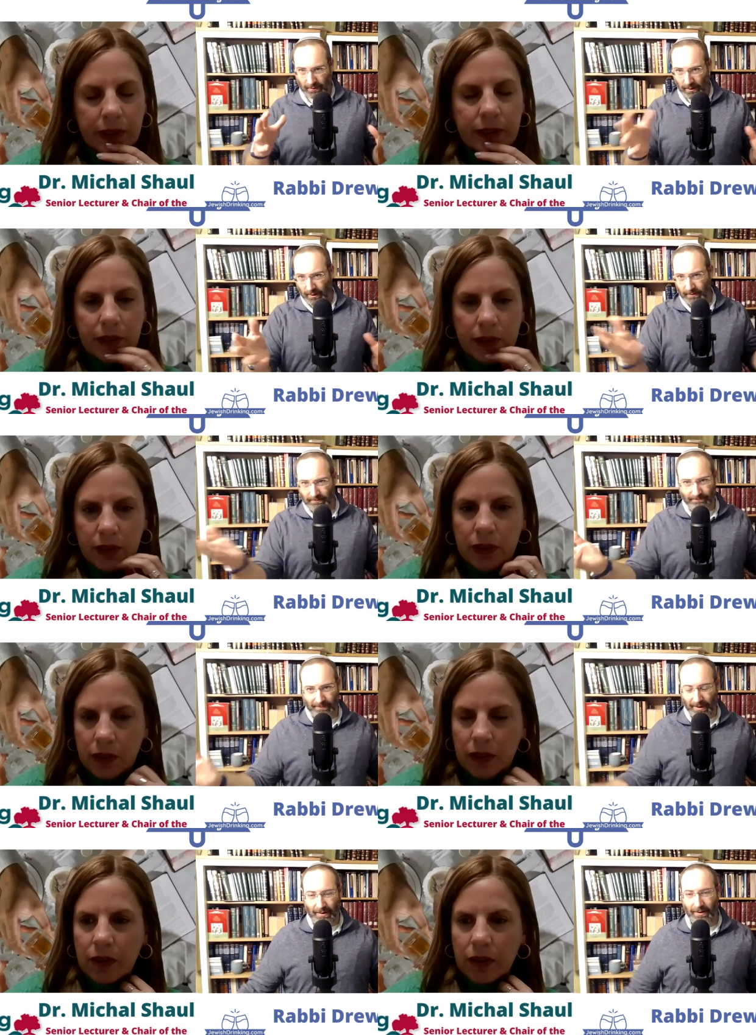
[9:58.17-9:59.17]
Speaker 1: Um,
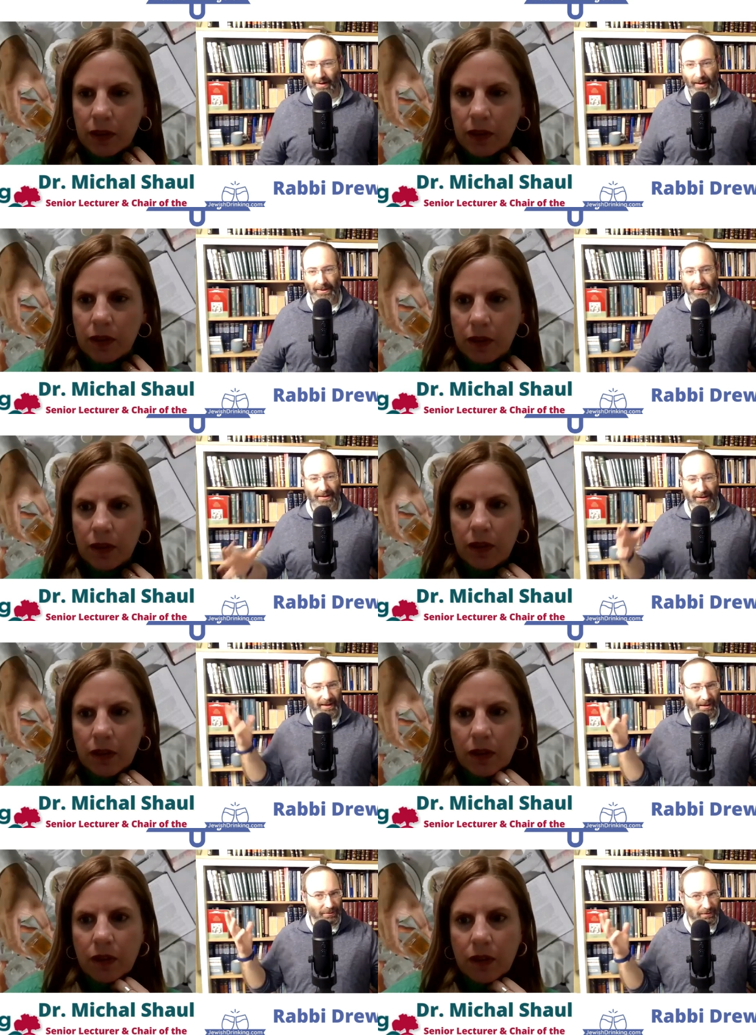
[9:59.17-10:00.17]
uh, I mean that
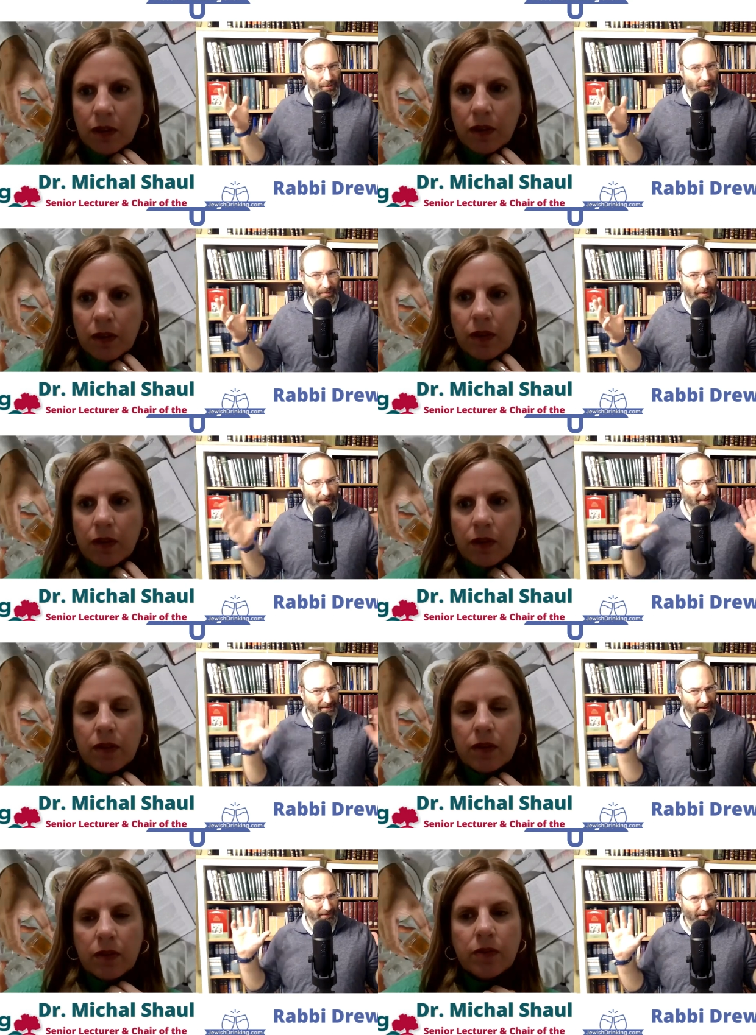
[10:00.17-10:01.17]
that was so
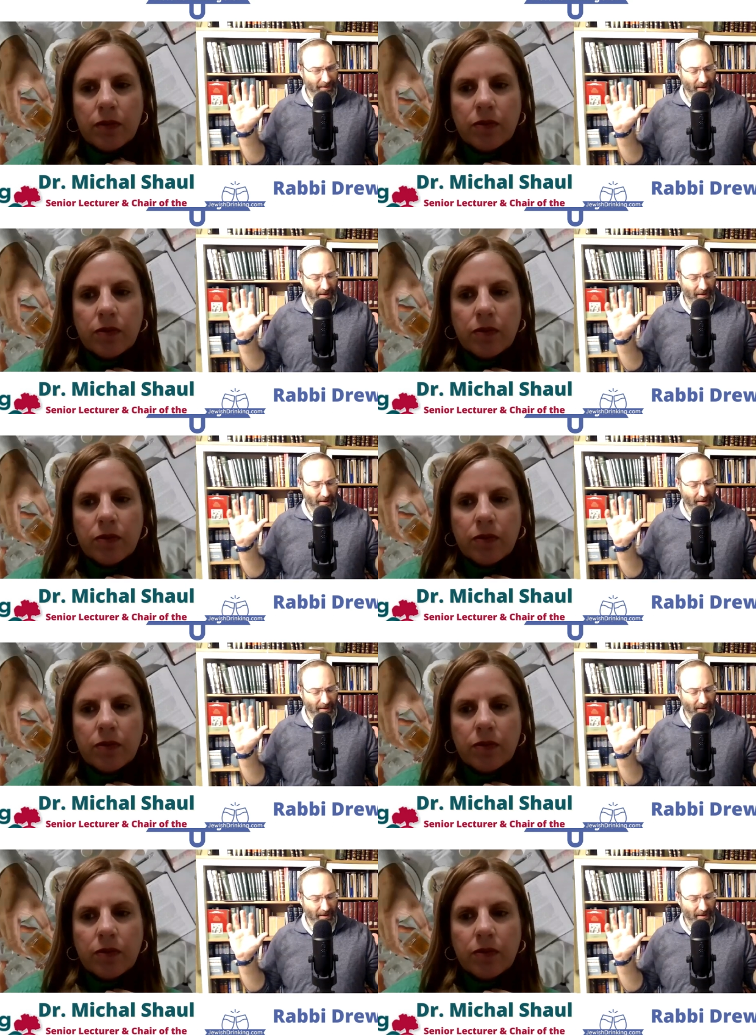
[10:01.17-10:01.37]
fascinating.